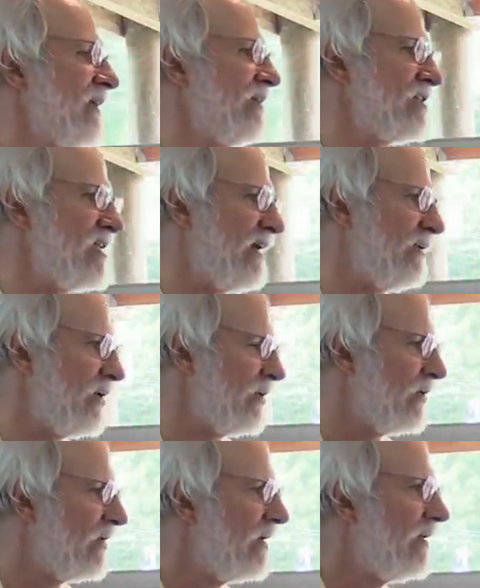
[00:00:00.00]
yellows down
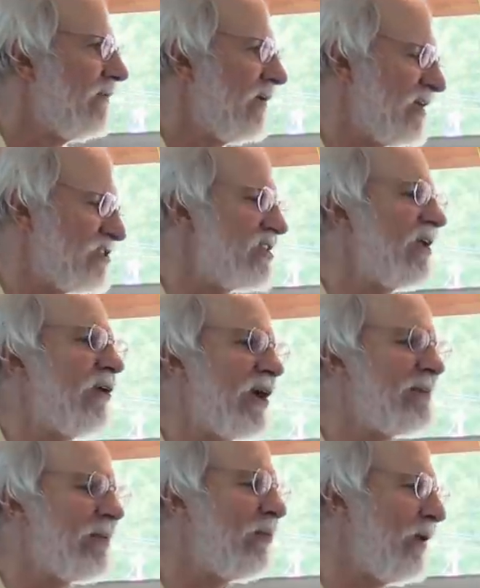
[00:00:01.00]
here, and still a
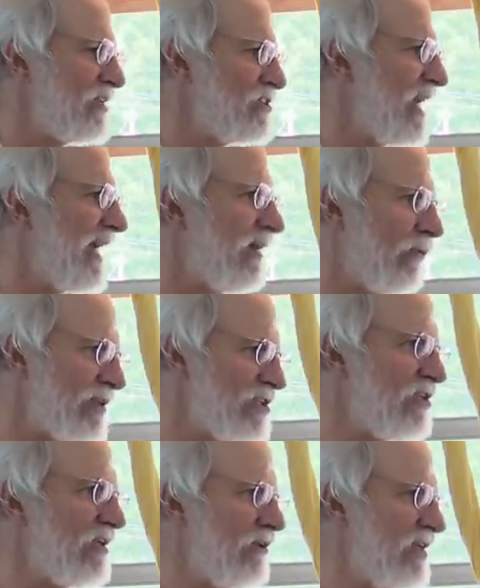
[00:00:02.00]
couple plants got it. It
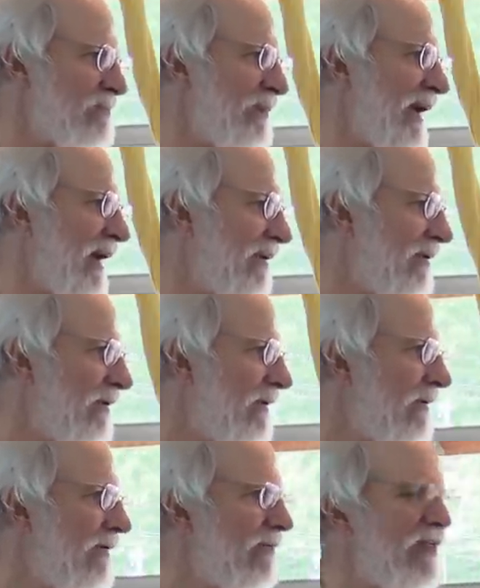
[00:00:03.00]
wasn't nearly as bad.
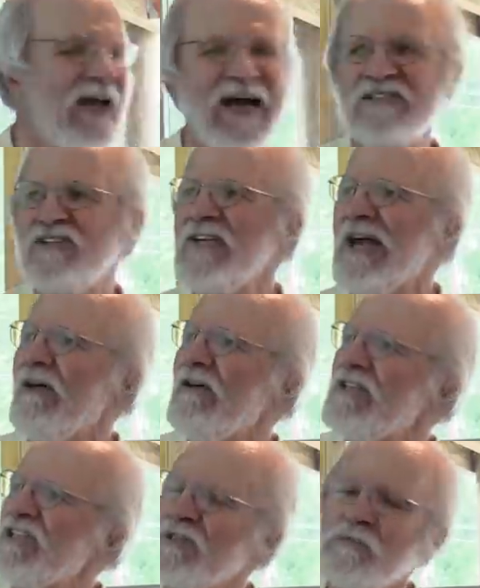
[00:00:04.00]
The aster
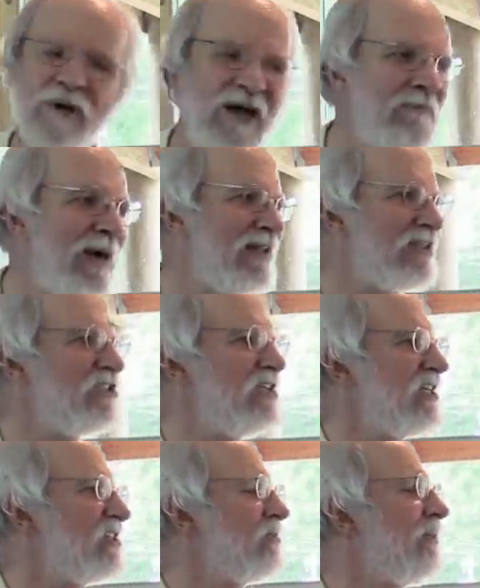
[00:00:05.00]
yellows is spread by the
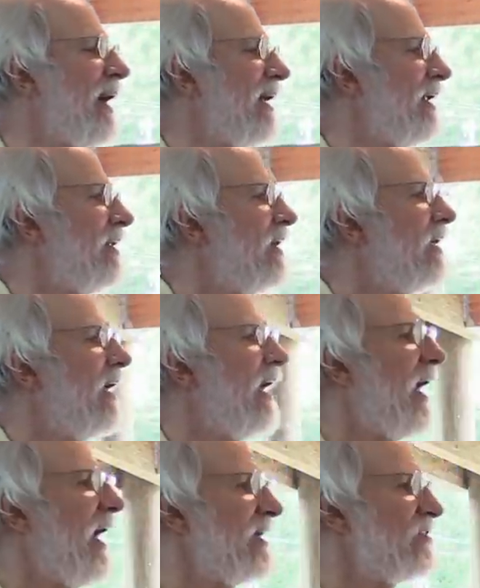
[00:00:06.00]
six-spotted
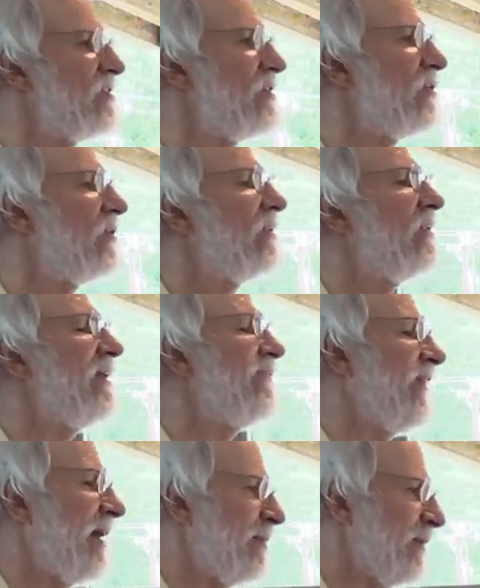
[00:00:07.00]
aster
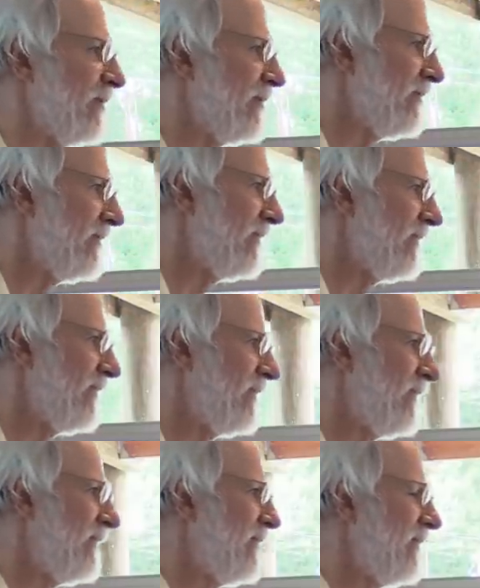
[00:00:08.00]
leafhopper.
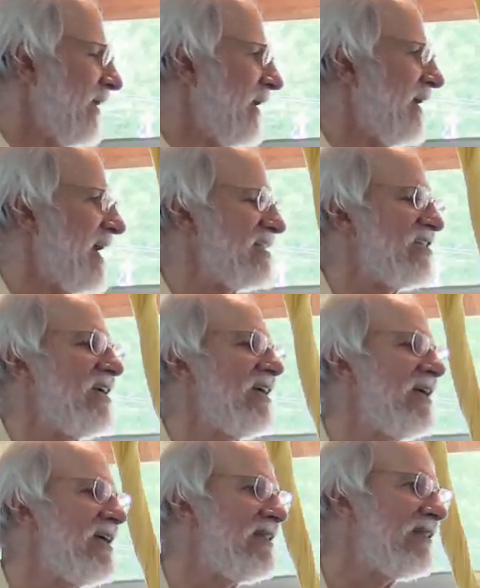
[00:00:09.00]
And it has to
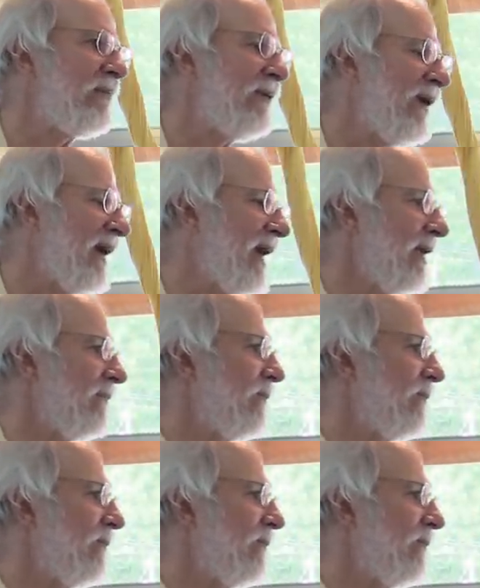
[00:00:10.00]
eat the plant